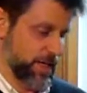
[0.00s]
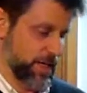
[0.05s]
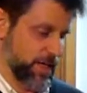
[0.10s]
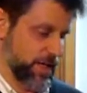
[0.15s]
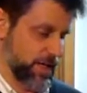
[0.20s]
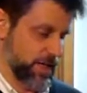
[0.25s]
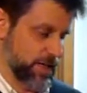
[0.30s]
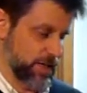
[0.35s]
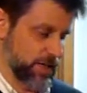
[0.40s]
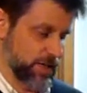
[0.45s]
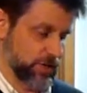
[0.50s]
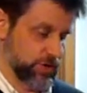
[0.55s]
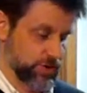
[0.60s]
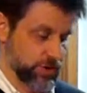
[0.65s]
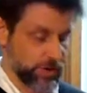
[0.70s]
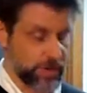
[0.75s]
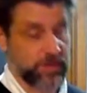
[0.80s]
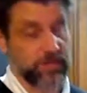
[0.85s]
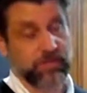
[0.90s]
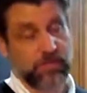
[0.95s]
It
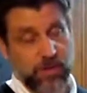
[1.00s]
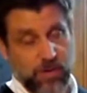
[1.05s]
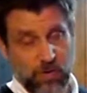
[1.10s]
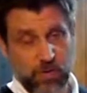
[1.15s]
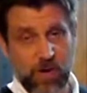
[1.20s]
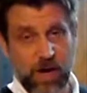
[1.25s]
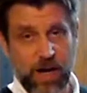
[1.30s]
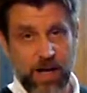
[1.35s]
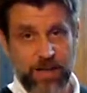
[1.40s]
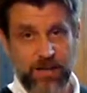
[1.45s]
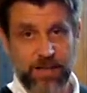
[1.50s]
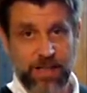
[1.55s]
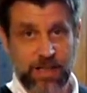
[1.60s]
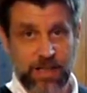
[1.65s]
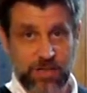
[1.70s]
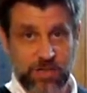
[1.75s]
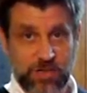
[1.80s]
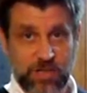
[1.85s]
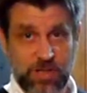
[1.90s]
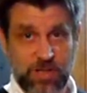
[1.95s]
took a while to get
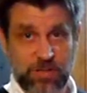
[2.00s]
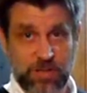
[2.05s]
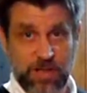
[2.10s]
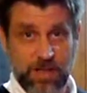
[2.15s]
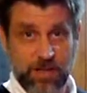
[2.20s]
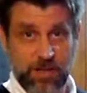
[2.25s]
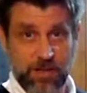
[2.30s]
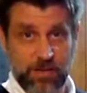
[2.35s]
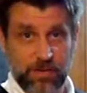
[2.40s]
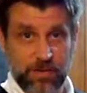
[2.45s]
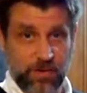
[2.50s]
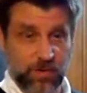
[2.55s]
it shipped here,